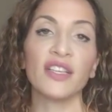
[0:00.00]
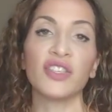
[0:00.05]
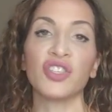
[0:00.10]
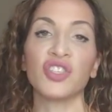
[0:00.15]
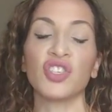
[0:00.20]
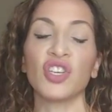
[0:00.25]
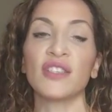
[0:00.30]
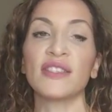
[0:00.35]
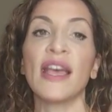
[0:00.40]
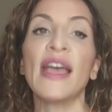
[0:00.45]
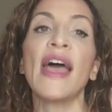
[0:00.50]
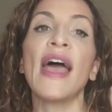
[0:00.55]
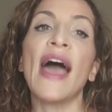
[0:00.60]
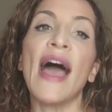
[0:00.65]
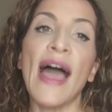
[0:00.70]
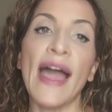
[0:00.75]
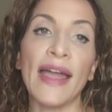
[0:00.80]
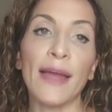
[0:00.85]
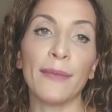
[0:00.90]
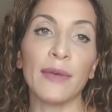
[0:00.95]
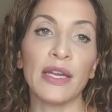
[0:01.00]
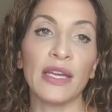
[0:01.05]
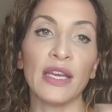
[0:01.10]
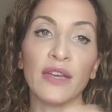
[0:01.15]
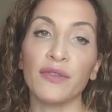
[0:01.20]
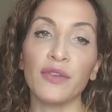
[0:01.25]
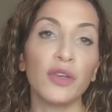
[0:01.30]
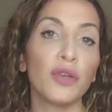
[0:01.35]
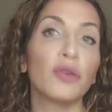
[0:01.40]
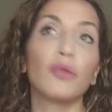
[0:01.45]
It's just, hey, I'm going to
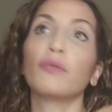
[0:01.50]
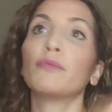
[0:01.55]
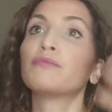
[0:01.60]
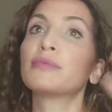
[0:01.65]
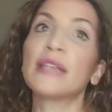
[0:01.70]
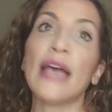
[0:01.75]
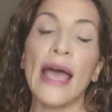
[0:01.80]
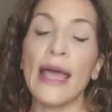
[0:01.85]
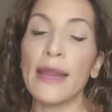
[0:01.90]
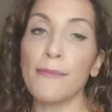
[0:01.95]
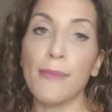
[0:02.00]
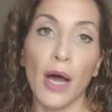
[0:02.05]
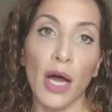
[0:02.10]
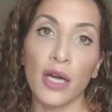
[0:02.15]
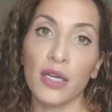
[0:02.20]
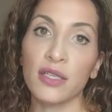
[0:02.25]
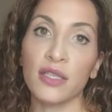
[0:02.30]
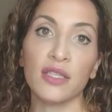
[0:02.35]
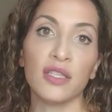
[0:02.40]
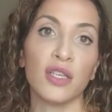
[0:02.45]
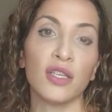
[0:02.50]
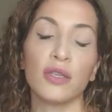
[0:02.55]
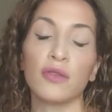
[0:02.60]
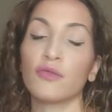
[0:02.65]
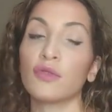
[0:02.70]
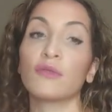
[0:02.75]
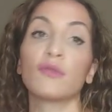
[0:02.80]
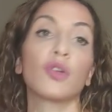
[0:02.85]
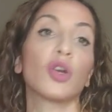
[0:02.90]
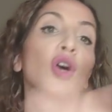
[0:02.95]
give you 10 bucks to
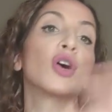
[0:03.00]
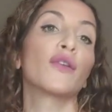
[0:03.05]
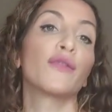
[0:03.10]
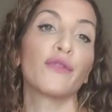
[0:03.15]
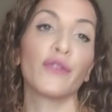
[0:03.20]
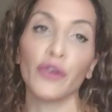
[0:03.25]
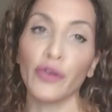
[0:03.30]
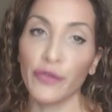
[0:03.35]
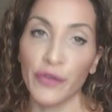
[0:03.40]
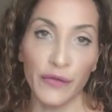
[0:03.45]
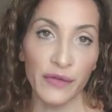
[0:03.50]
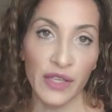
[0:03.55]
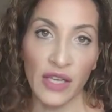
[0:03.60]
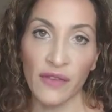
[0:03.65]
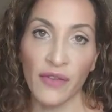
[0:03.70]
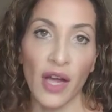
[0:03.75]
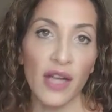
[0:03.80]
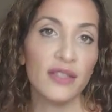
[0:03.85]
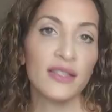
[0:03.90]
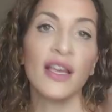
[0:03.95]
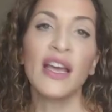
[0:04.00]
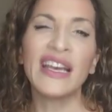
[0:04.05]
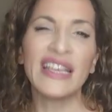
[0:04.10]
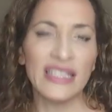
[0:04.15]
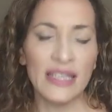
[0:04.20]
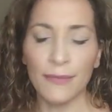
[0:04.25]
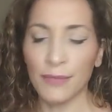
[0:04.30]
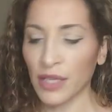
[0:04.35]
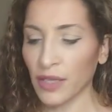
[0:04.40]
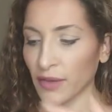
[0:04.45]
cook for 50 of us,
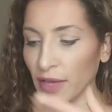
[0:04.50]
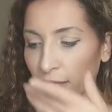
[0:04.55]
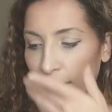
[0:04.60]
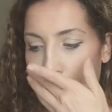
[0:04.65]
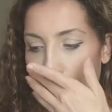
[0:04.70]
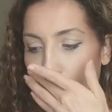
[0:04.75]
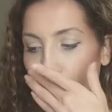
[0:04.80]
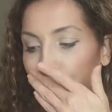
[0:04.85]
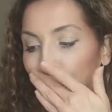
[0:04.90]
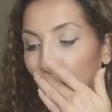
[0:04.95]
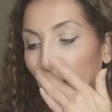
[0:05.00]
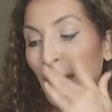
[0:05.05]
something like that.